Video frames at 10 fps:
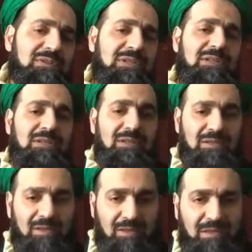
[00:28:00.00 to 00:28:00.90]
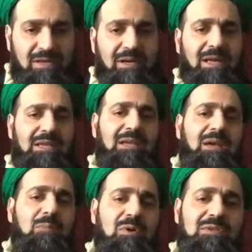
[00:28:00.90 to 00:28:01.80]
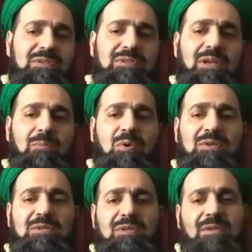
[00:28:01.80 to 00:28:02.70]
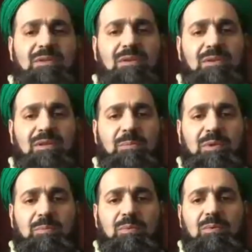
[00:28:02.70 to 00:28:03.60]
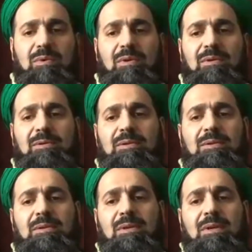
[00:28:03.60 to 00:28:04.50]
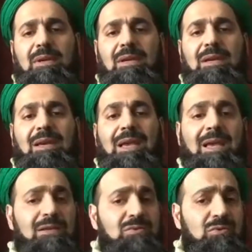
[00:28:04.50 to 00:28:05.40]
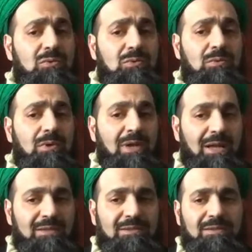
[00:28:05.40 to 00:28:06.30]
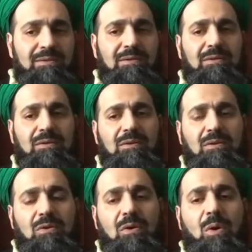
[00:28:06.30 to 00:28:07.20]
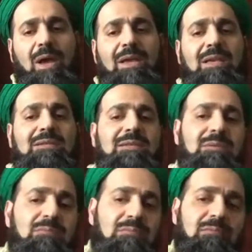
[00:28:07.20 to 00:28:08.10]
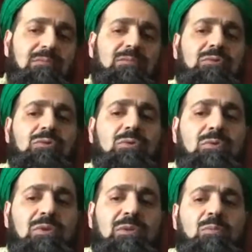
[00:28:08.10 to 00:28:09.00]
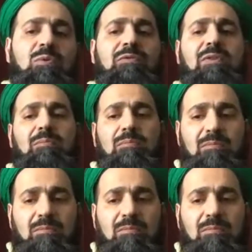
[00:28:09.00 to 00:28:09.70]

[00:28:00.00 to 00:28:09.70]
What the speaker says: in their ra'iyah amongst their people, and to not go against them, to remove them,